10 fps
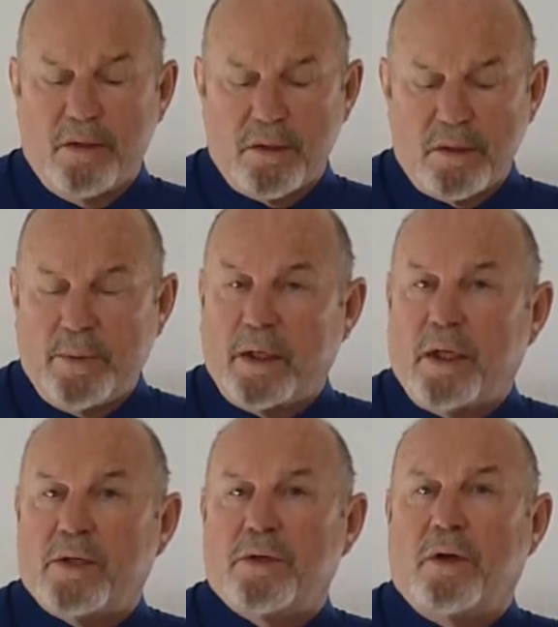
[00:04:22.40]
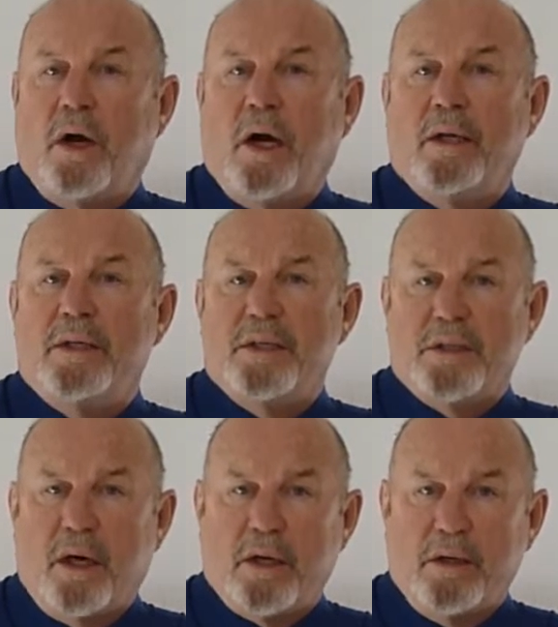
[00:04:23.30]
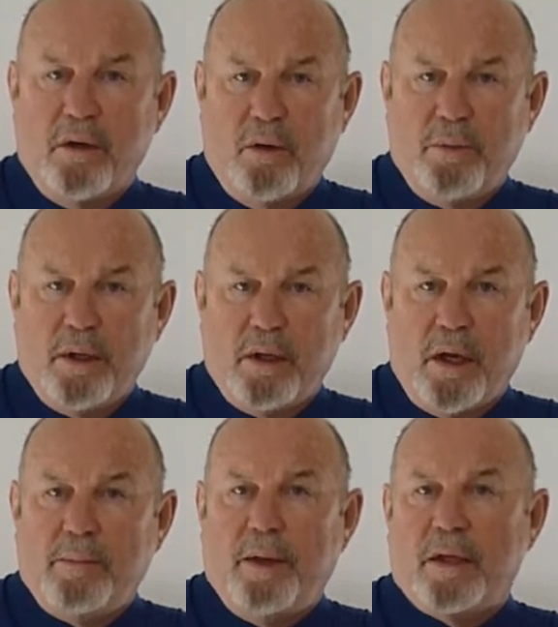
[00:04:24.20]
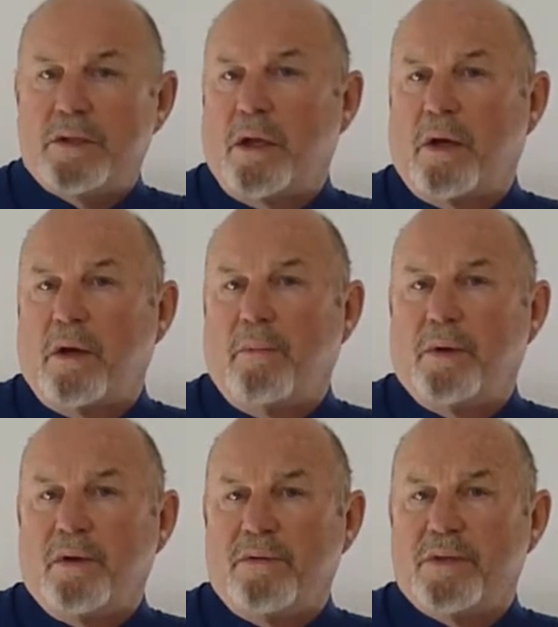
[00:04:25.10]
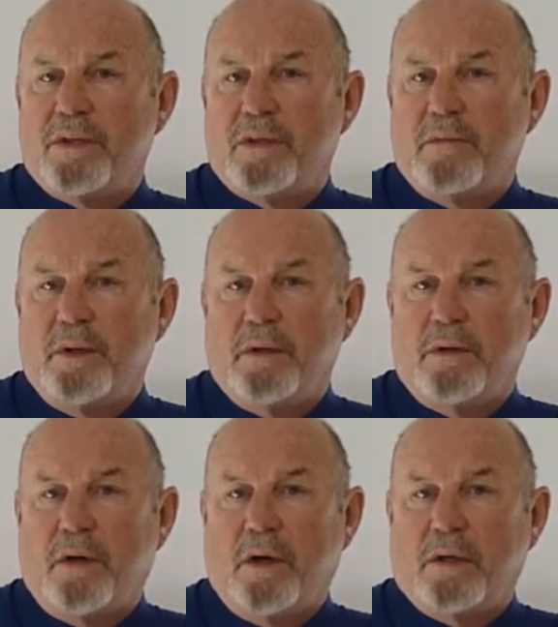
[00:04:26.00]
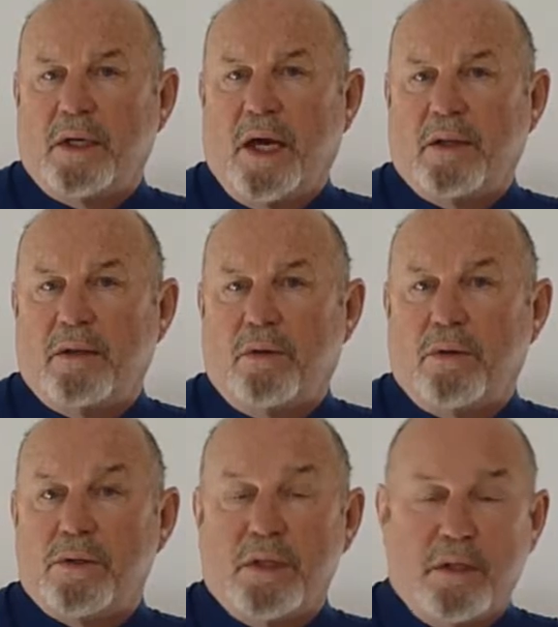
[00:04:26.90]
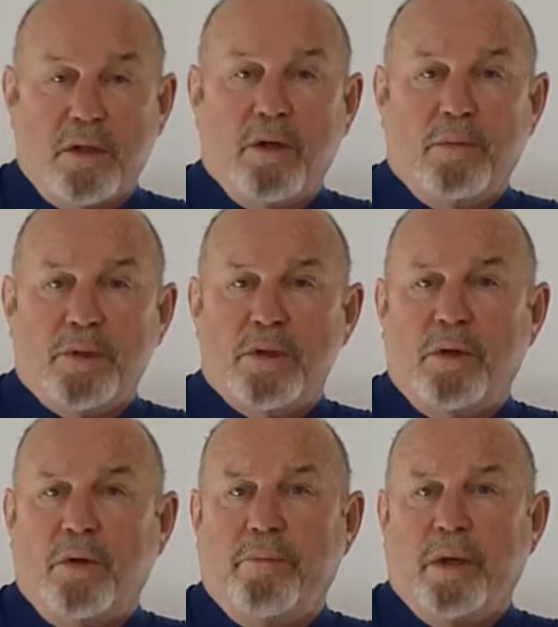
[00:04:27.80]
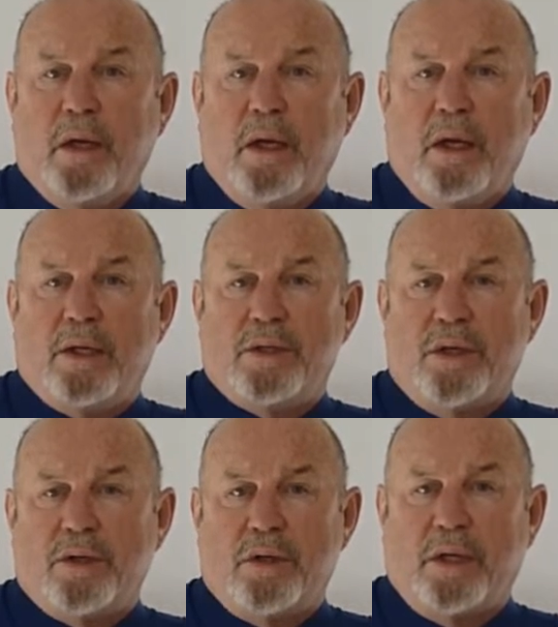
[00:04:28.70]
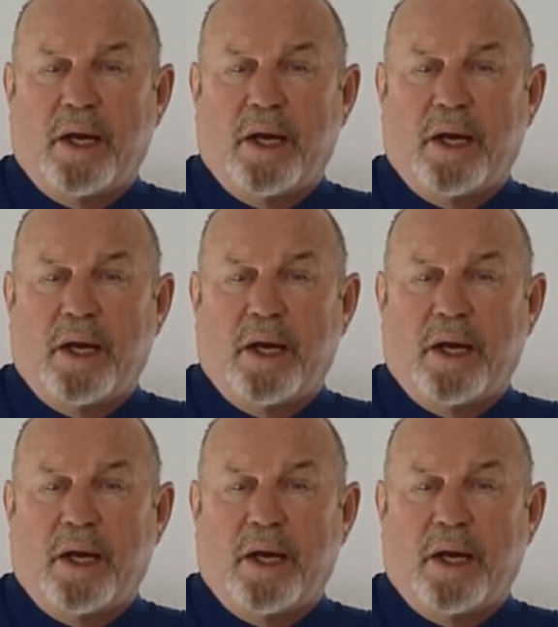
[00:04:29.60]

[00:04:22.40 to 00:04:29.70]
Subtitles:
This has been a lecture on dysautonomia and unbalanced autonomic nervous system in the dog, the cat, the horse, and the human too, essentially.